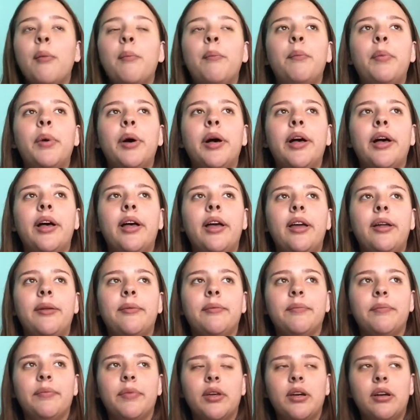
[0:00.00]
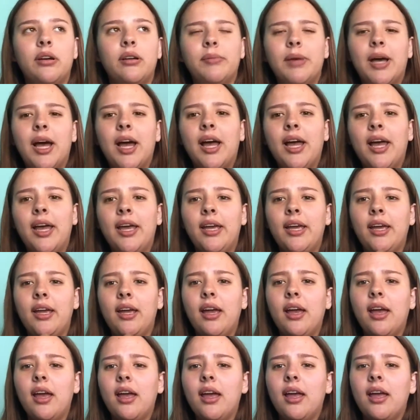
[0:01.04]
but um,
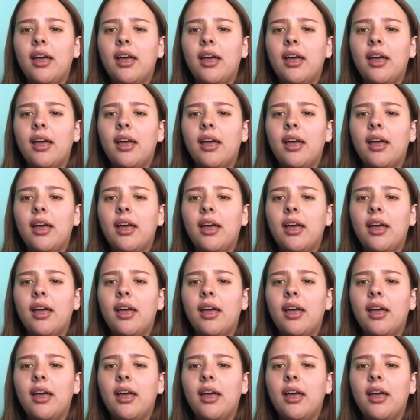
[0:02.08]
I